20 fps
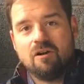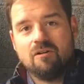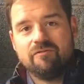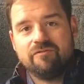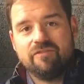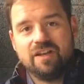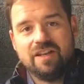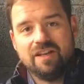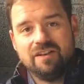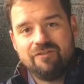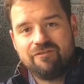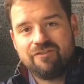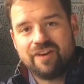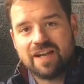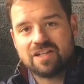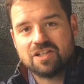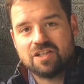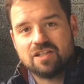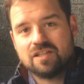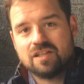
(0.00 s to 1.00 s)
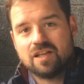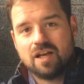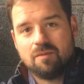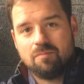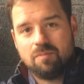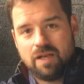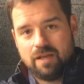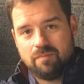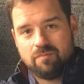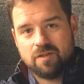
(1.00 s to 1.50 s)
of an infectious type
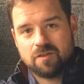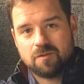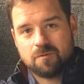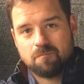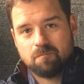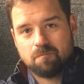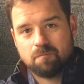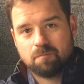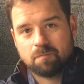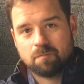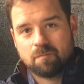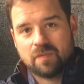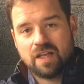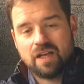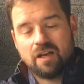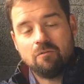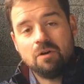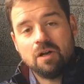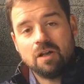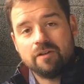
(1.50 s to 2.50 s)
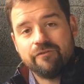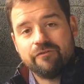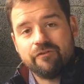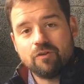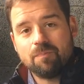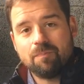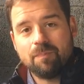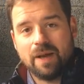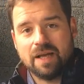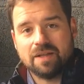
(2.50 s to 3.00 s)
lameness. Now,
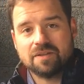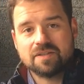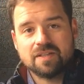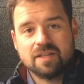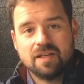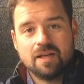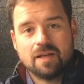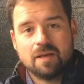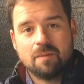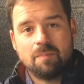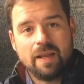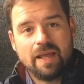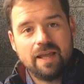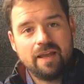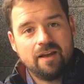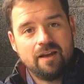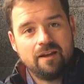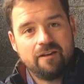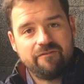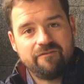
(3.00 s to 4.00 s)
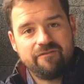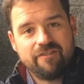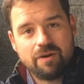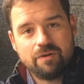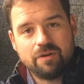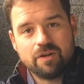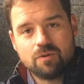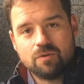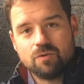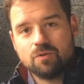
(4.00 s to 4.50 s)
footbaths can play a
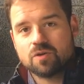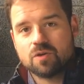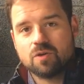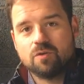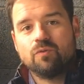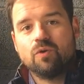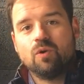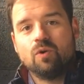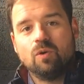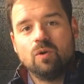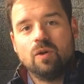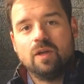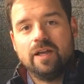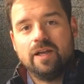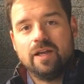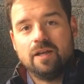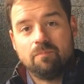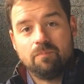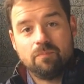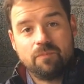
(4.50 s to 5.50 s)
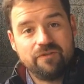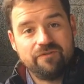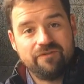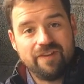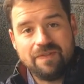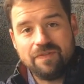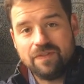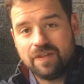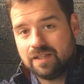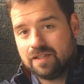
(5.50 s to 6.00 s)
very crucial role in
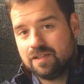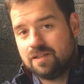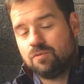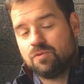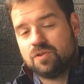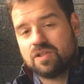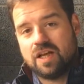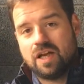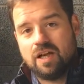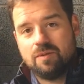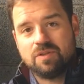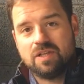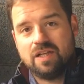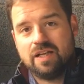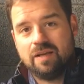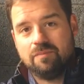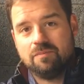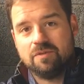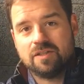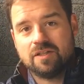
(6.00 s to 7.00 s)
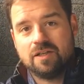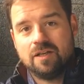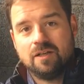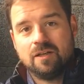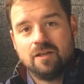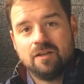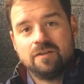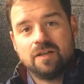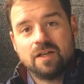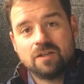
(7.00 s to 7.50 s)
preventing those types of lameness.
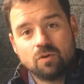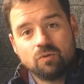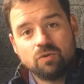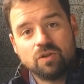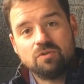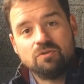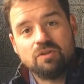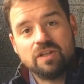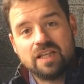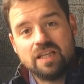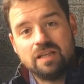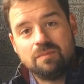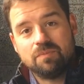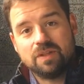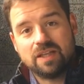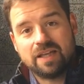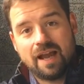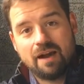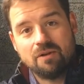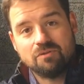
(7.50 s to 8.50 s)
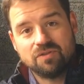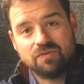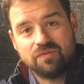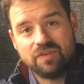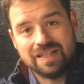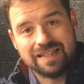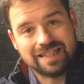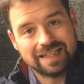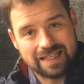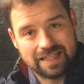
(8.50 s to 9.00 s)
Not only do they keep the cow's
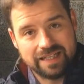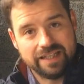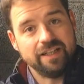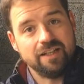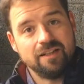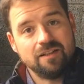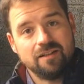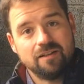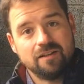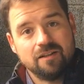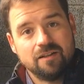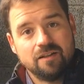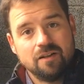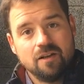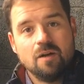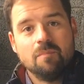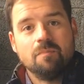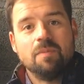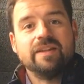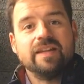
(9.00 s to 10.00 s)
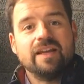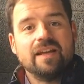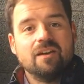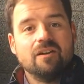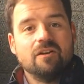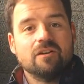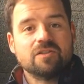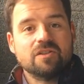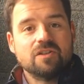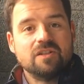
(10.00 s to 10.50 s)
feet clean, but they can
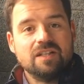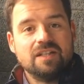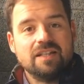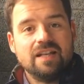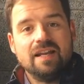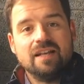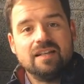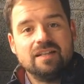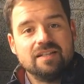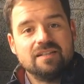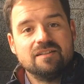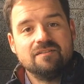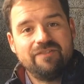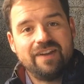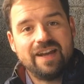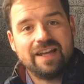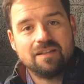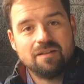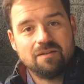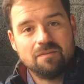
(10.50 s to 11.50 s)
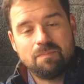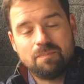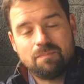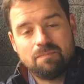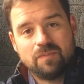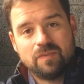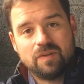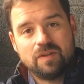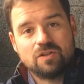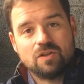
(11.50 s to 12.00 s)
also contain a disinfectant
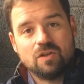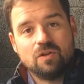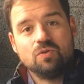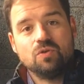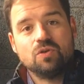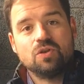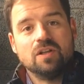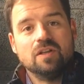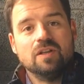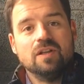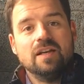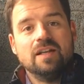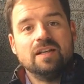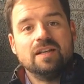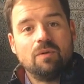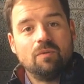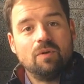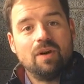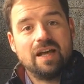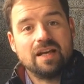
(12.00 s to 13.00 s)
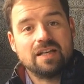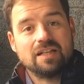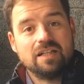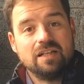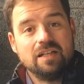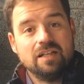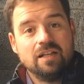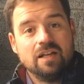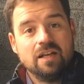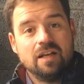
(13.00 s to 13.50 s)
solution that will
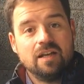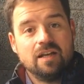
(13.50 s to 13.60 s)
actually